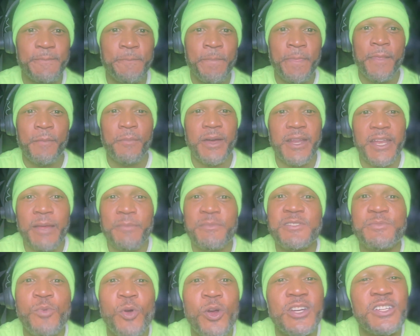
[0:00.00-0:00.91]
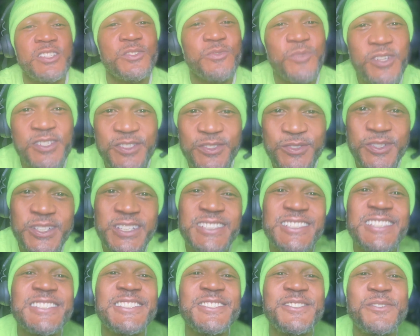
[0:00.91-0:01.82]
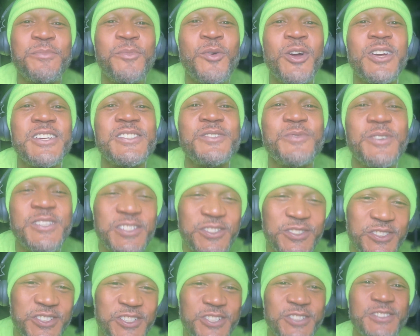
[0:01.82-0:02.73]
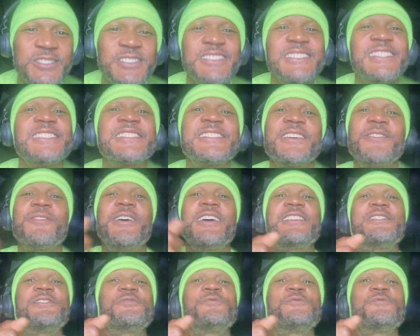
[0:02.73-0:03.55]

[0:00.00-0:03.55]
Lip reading: My name is Marcus Russell. This is the Marcus Russell Show. Let's get right into